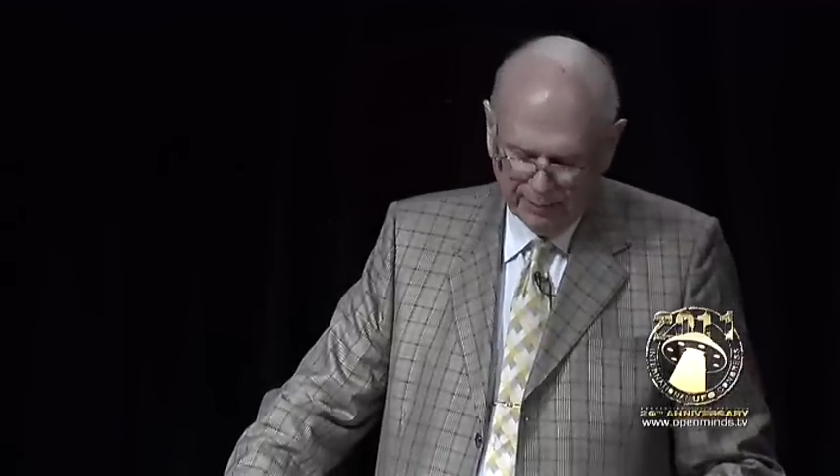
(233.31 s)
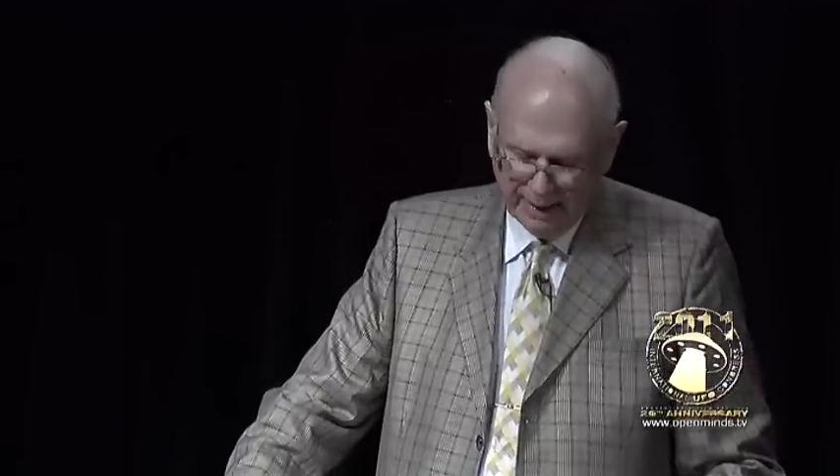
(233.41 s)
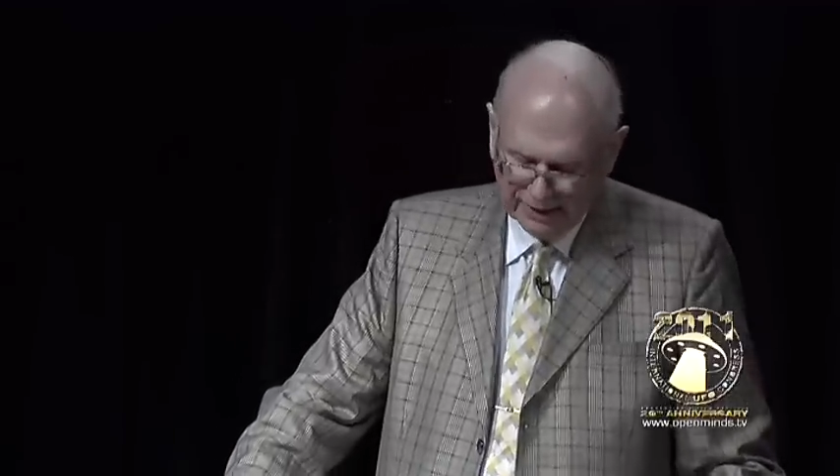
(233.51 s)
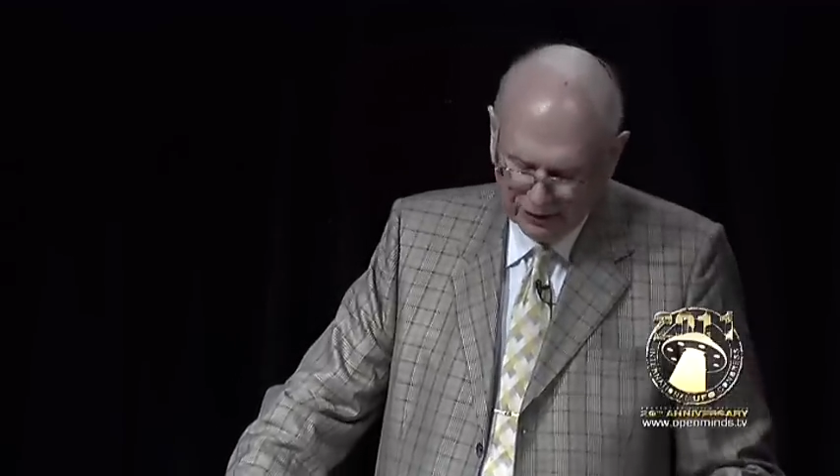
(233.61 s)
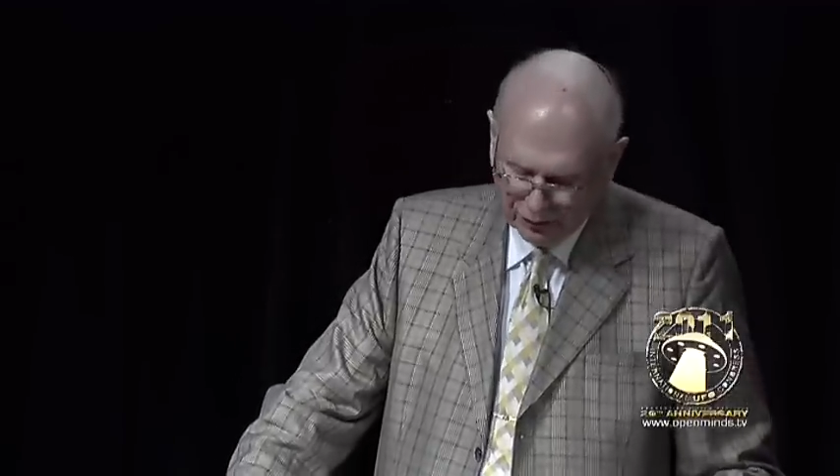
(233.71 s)
the
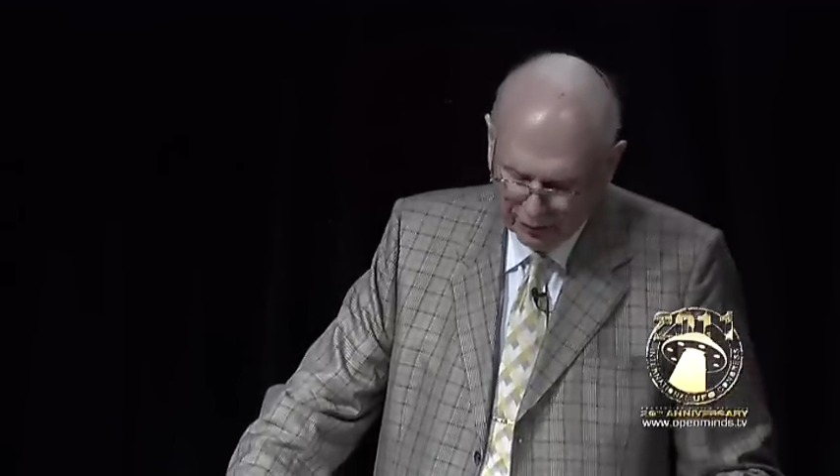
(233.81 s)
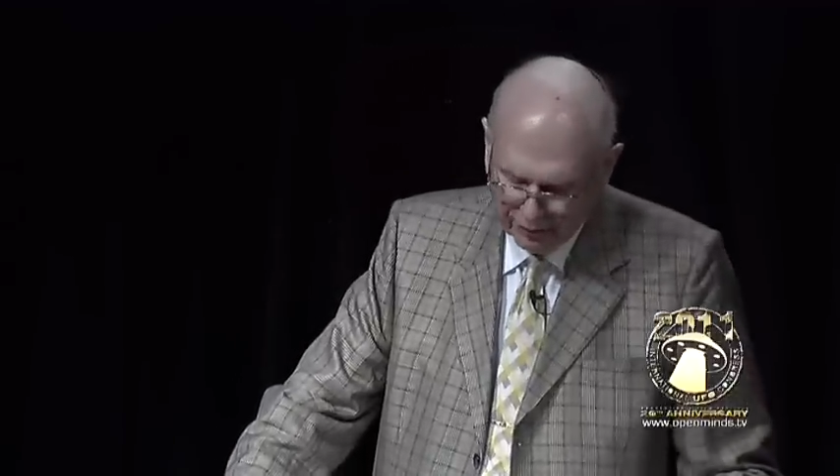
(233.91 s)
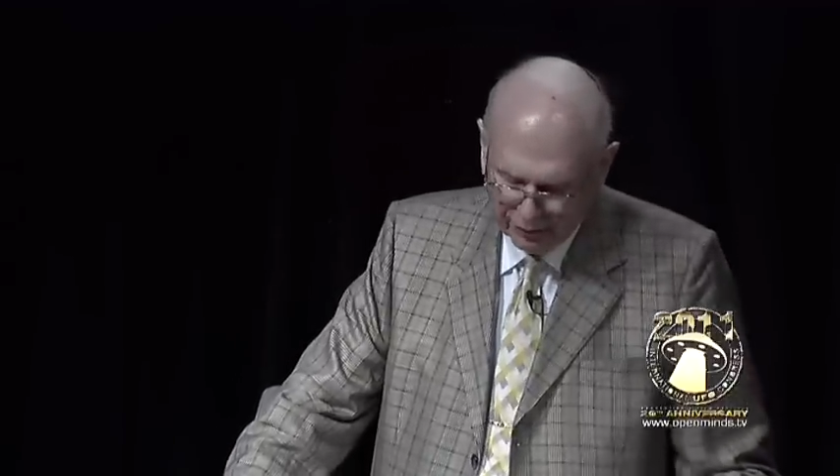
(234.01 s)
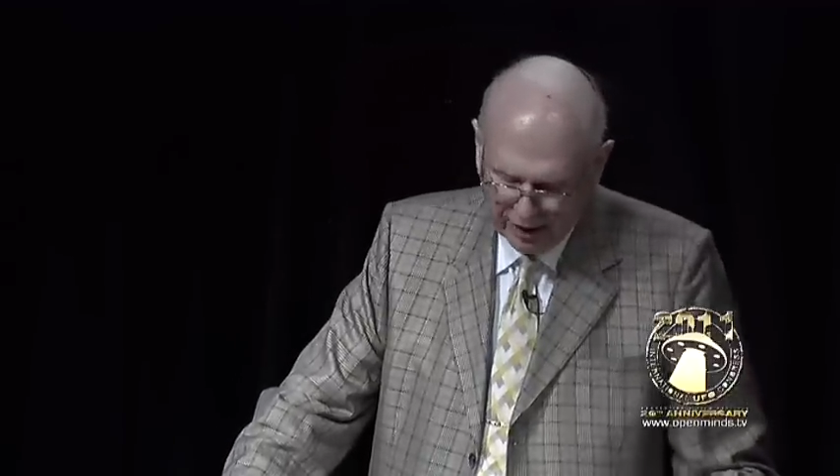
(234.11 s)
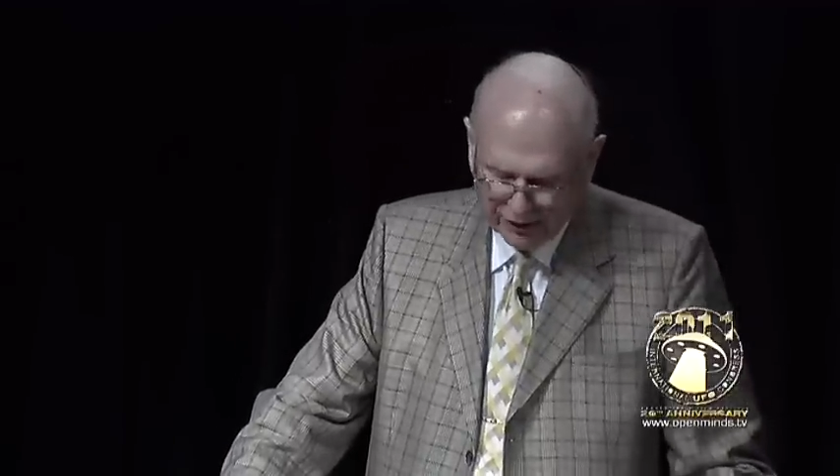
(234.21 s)
magnitude of
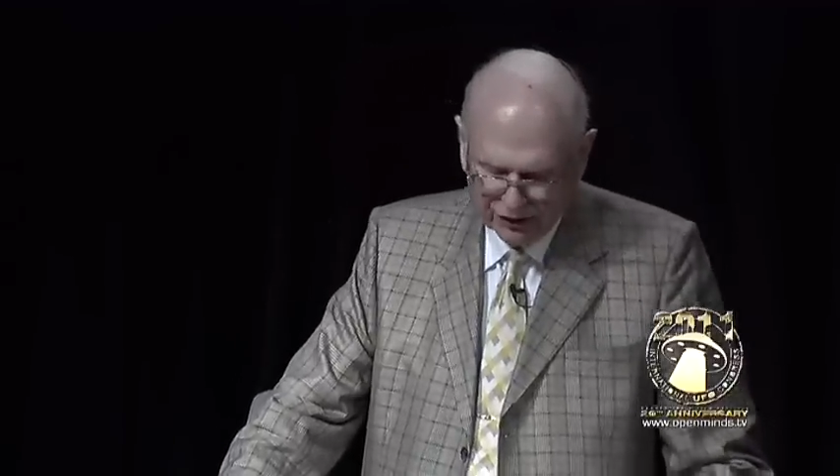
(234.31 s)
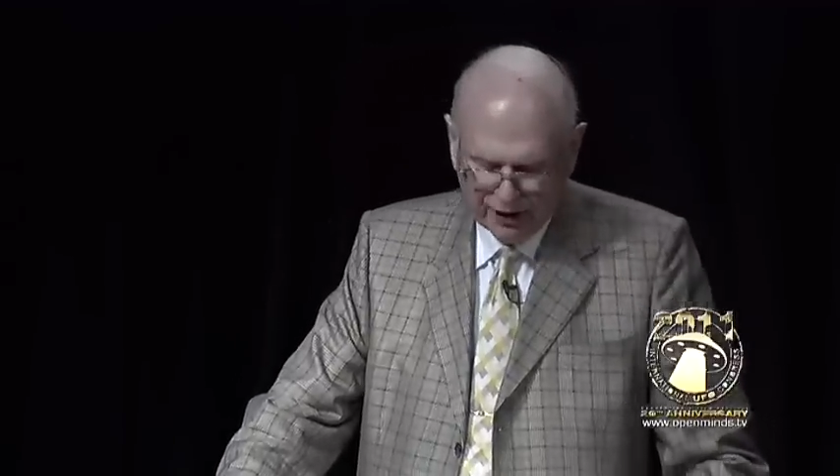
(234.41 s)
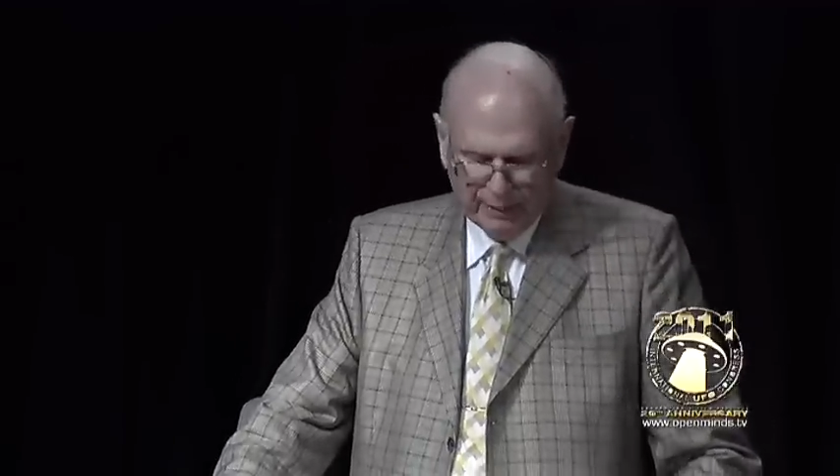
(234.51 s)
the tragedy